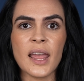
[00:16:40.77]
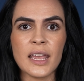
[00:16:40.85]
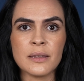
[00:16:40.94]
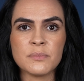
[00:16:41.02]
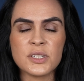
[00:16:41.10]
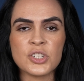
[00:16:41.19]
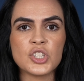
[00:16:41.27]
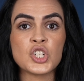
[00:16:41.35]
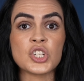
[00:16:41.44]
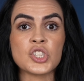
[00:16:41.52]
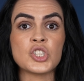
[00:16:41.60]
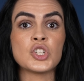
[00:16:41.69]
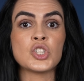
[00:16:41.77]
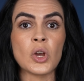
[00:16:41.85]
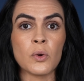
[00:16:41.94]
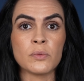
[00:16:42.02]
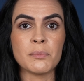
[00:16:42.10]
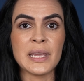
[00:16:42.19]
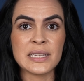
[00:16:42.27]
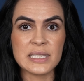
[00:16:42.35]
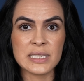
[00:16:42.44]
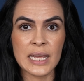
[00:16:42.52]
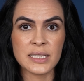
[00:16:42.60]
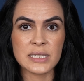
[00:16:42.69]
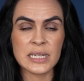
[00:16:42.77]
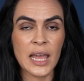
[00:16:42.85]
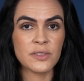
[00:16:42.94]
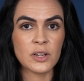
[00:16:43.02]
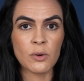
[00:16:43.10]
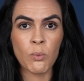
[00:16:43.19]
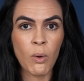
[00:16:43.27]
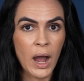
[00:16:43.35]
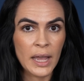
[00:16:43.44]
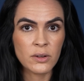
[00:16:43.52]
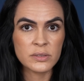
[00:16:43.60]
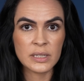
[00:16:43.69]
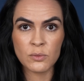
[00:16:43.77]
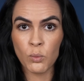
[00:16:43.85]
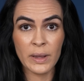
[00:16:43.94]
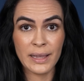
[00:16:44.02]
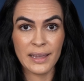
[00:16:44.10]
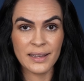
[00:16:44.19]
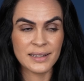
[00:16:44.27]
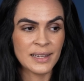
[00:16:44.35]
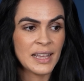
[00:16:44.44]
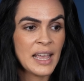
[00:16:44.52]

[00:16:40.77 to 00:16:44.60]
aims just don't make sense and they're wild and wicked.